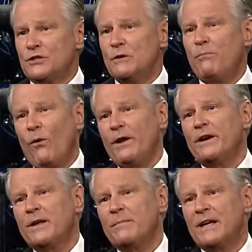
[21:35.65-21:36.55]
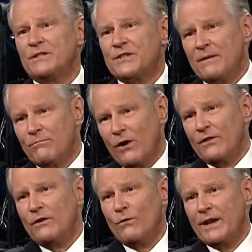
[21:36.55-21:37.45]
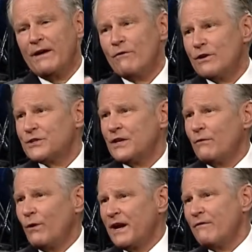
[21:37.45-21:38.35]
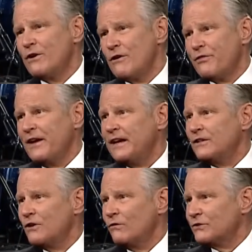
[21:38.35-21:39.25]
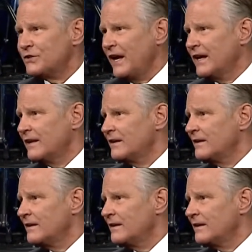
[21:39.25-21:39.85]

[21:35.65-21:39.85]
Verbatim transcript: Sue pointed at me and said, brother, whatever is it, whatever you're thinking, don't say it.